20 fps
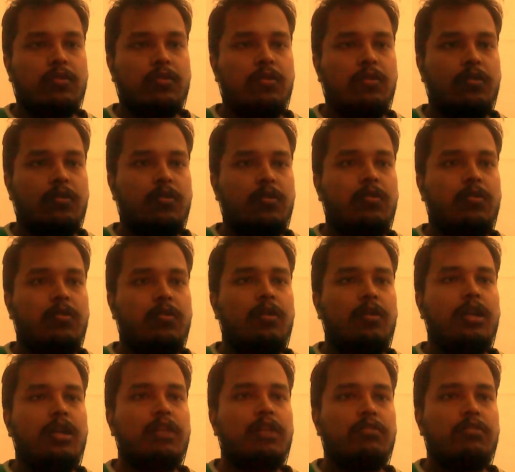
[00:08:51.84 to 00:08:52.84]
so
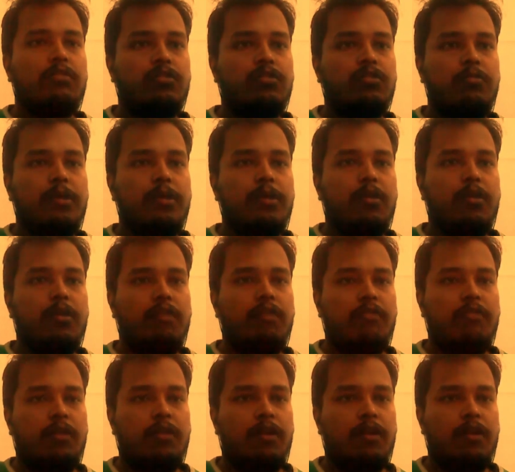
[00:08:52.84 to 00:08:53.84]
it should be okay
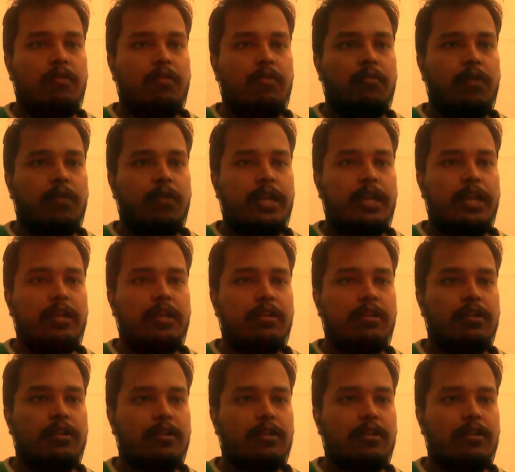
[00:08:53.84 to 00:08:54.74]
for white,